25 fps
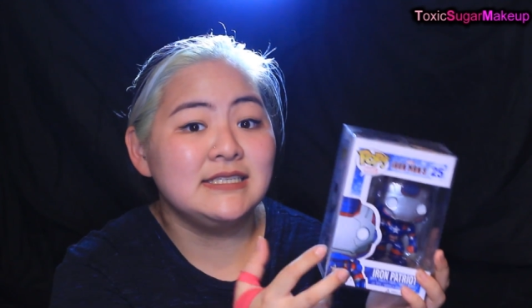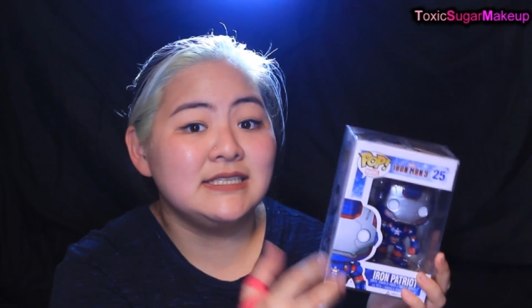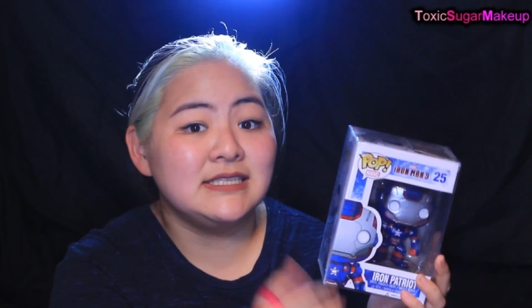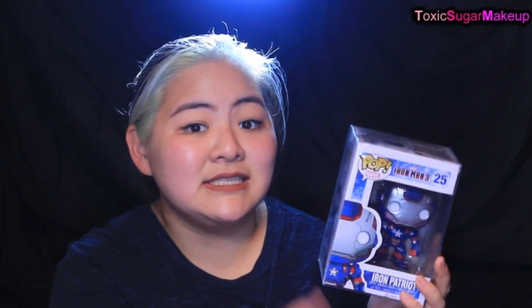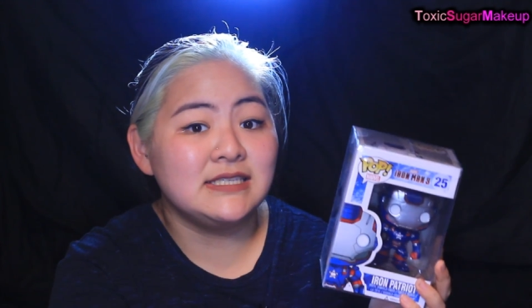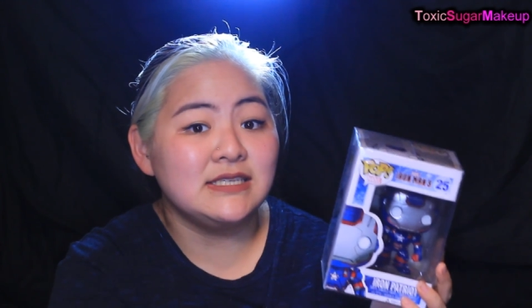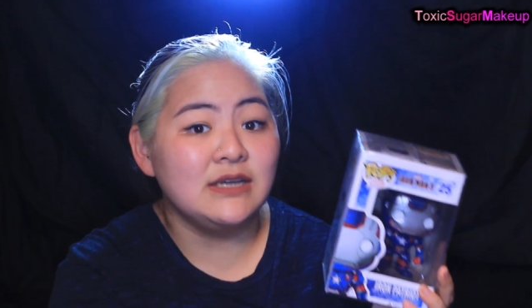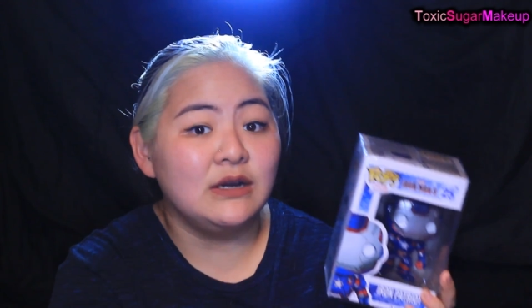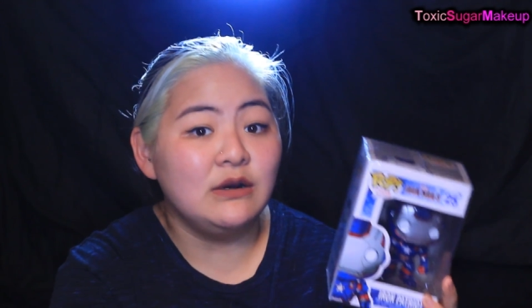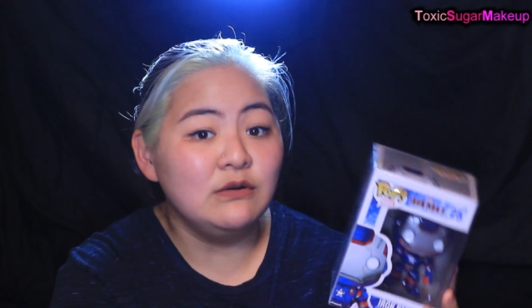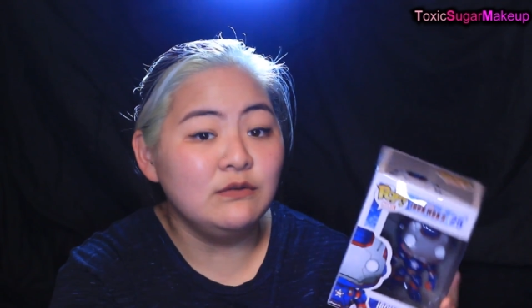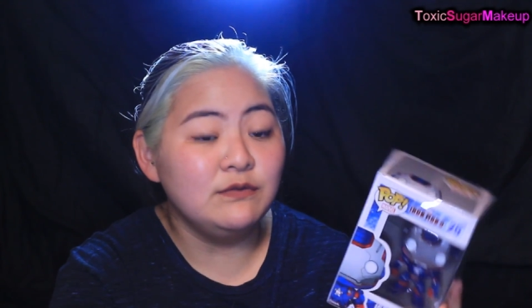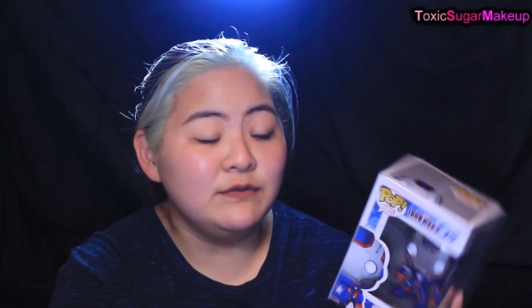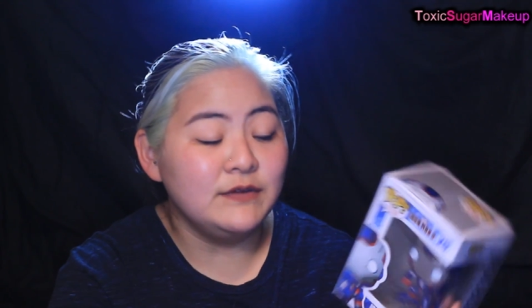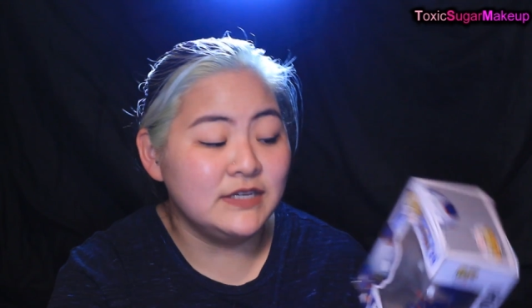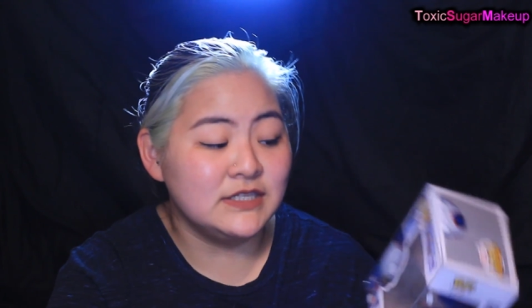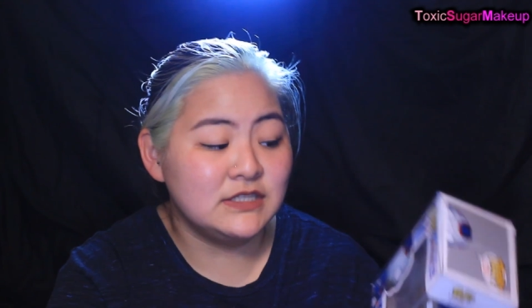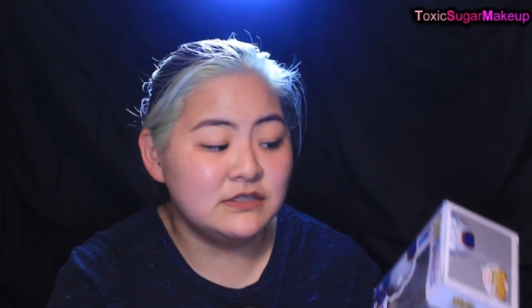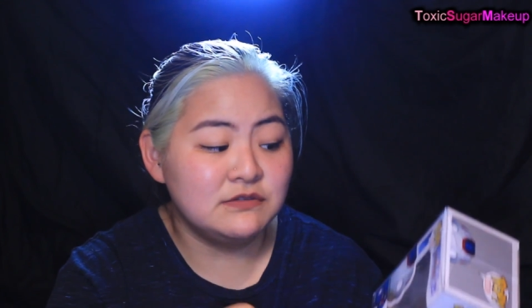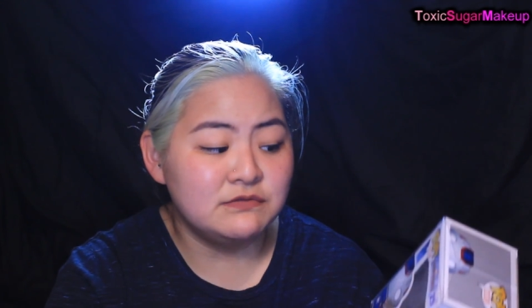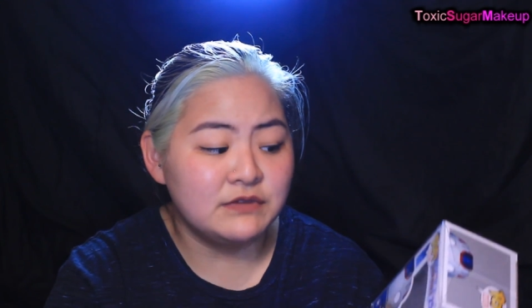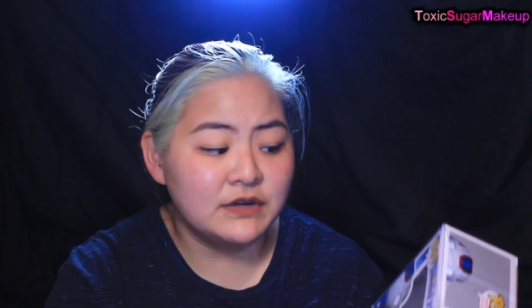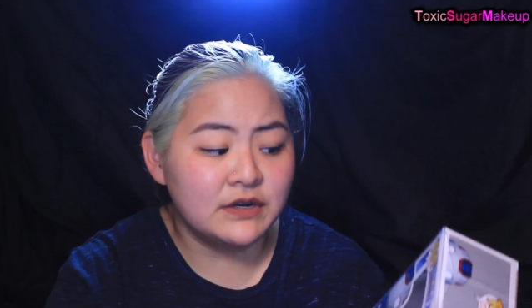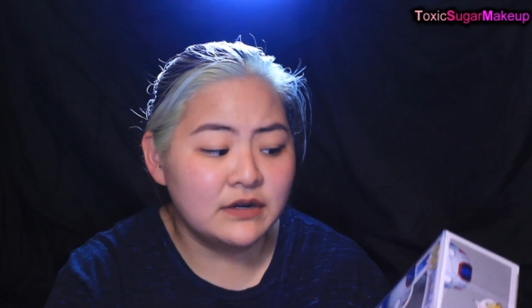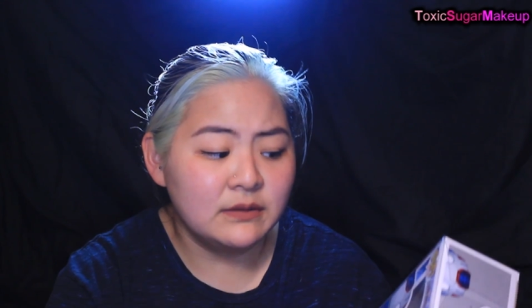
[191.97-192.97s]
itself
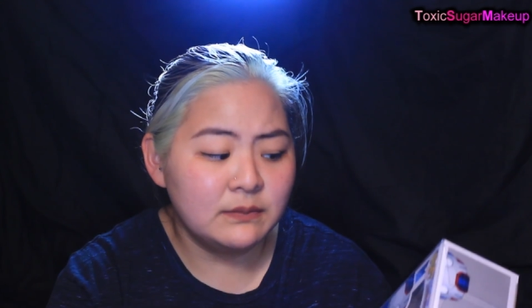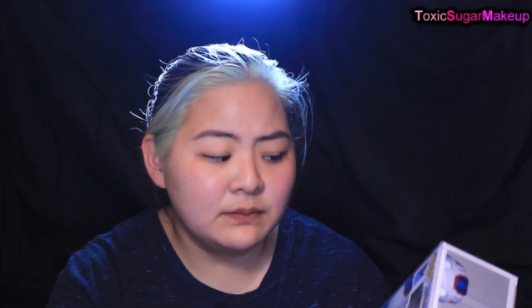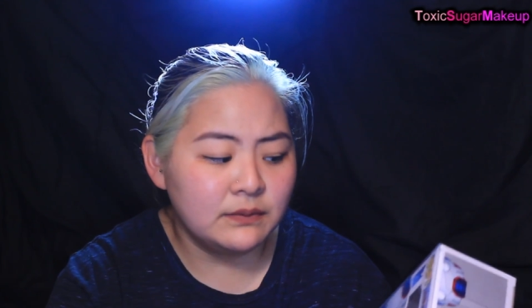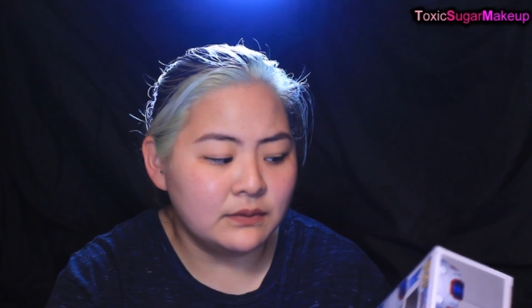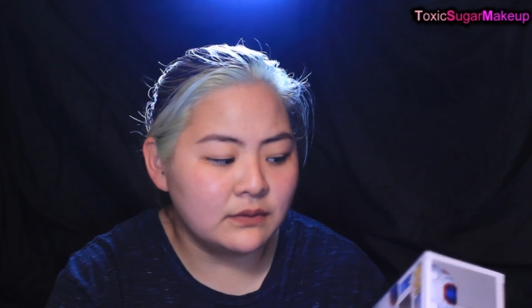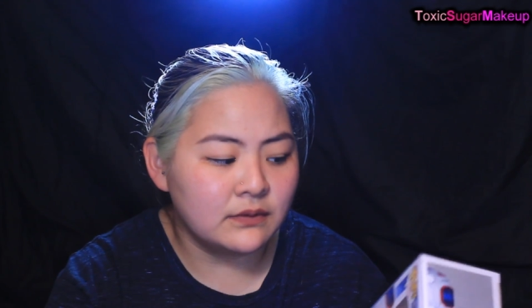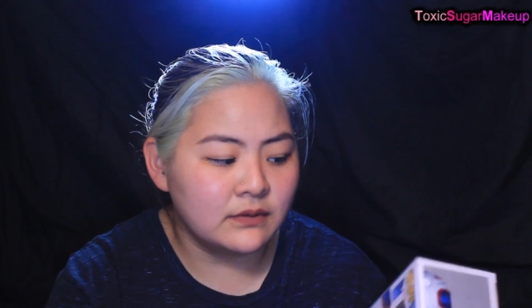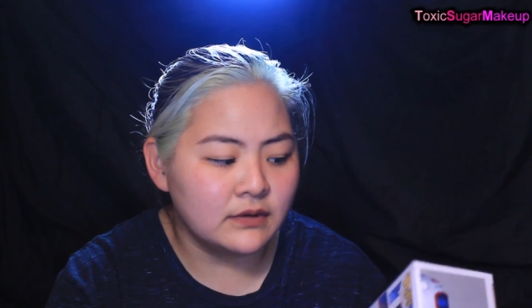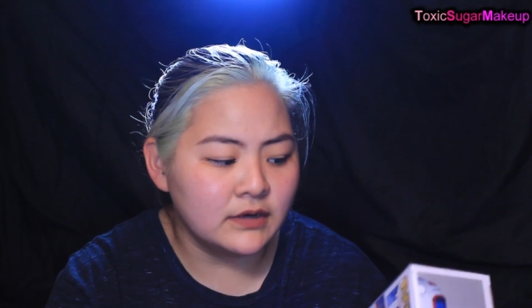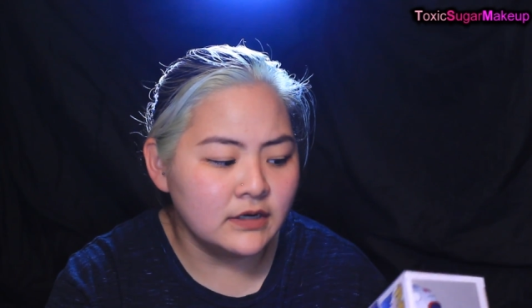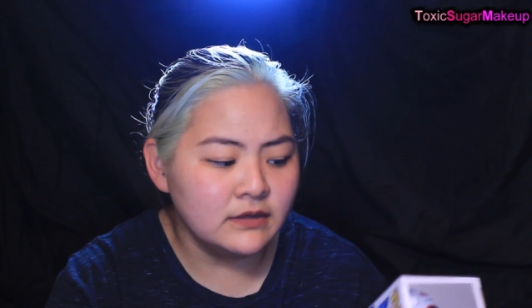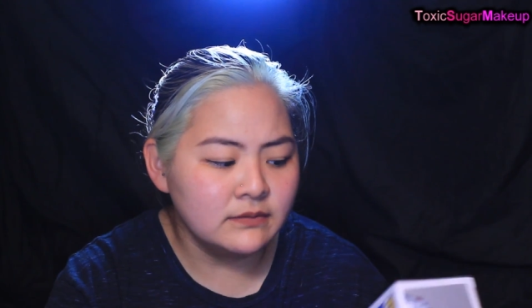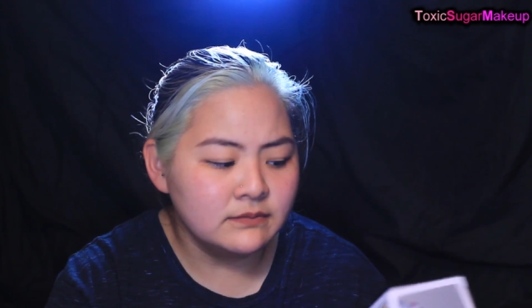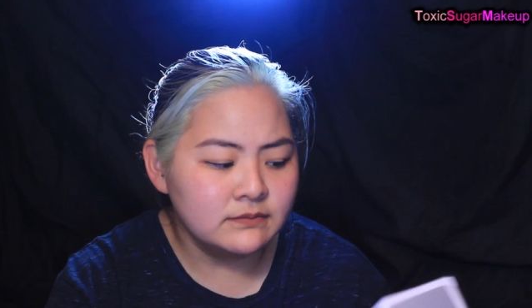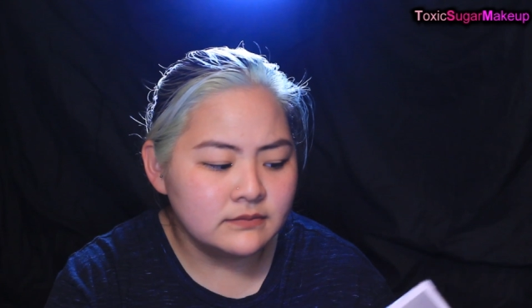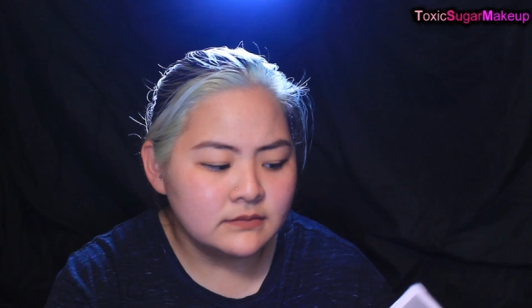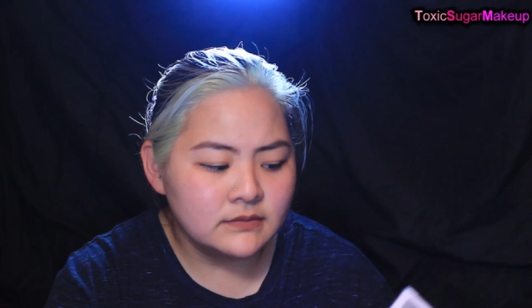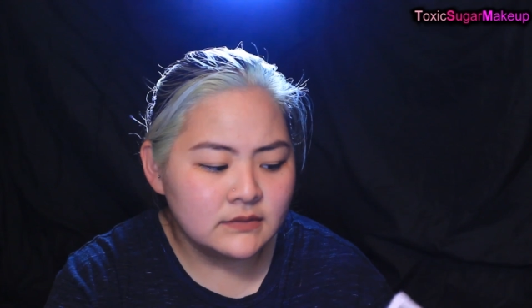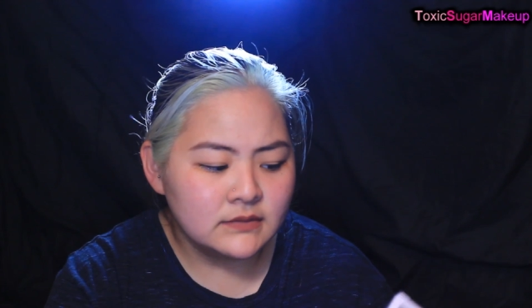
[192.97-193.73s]
is very poor.